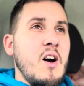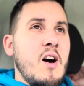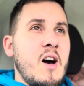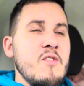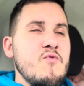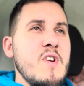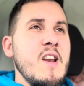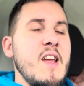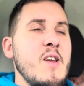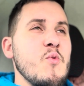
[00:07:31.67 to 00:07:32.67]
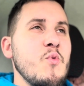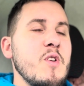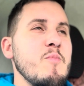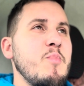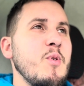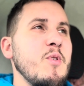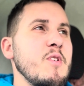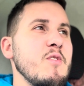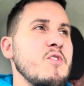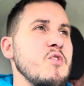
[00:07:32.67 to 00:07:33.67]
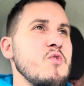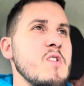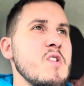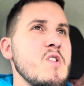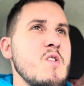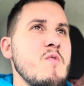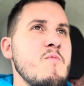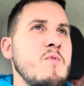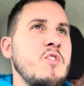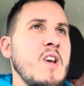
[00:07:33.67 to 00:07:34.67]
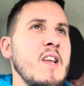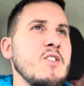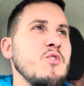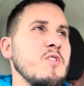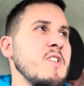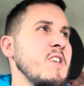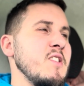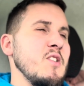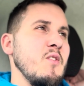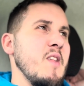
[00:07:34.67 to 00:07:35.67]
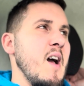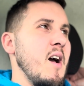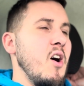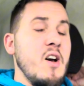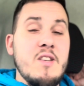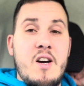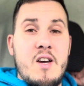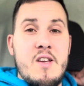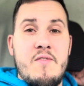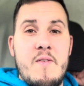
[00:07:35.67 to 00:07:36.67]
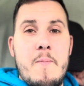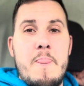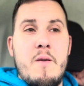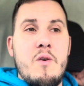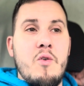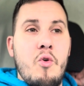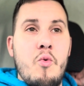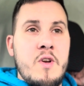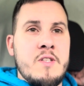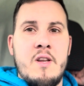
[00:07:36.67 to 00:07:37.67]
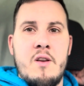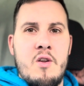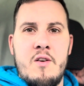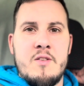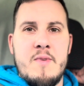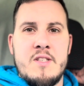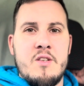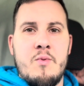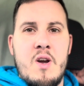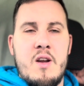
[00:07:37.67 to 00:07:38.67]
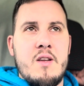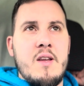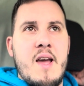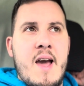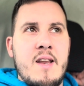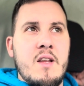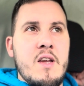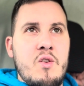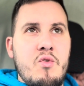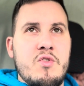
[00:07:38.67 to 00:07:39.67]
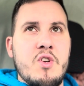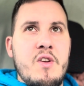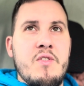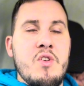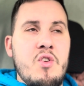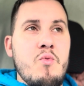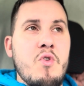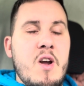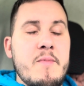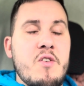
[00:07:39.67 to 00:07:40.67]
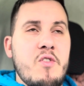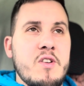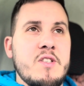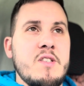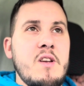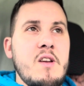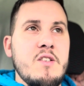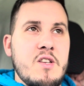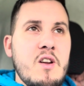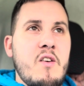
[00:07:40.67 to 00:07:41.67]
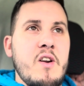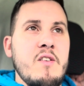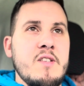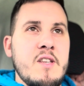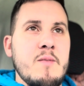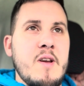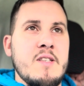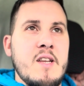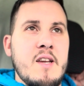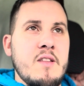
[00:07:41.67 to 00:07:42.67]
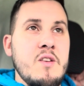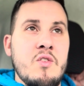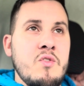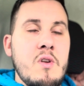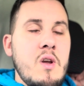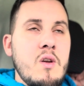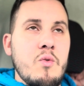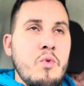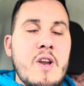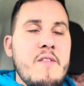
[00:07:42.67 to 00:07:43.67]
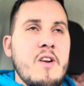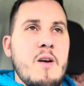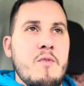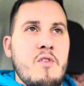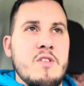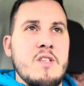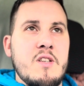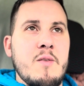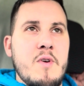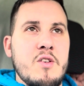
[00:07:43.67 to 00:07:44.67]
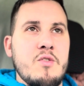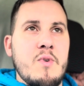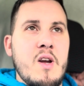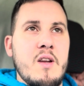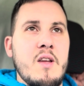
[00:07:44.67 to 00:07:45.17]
I really would implore you to change your decision on that. I've always done a lot of domestic work, and in all truth, you will come across scenarios in domestic that you will never come across in commercial work.